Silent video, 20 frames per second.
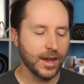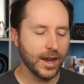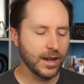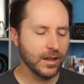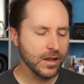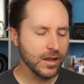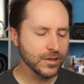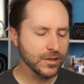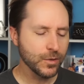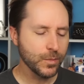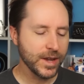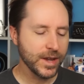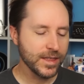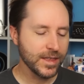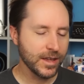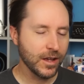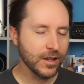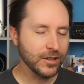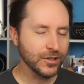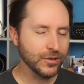And along the way,
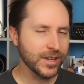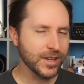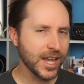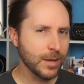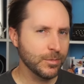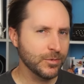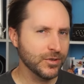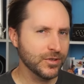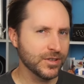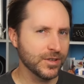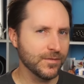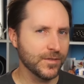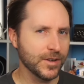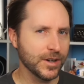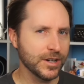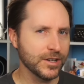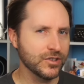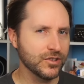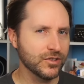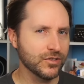they also captured some
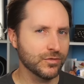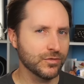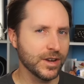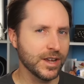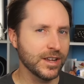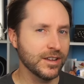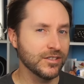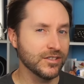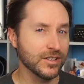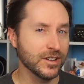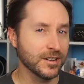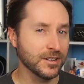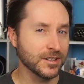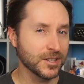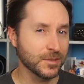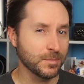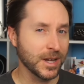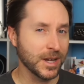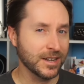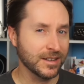very strange and
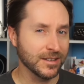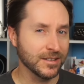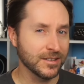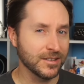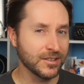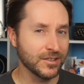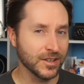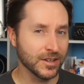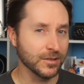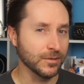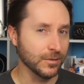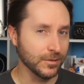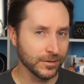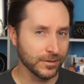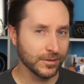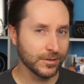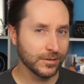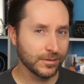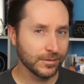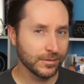unexpected
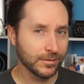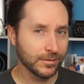signals.